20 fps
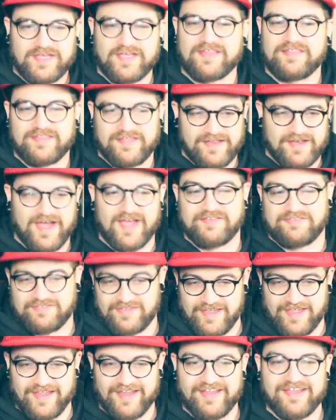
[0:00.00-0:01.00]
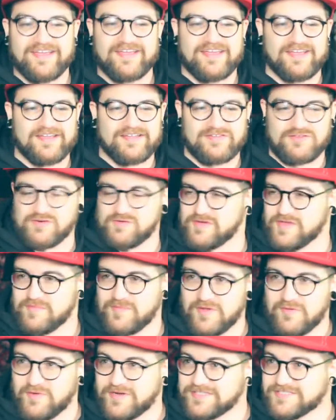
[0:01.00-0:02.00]
And then I say, don't give
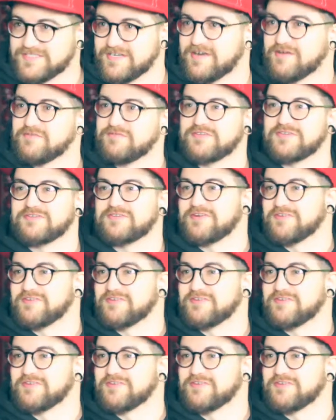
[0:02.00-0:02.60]
me a 1-star review.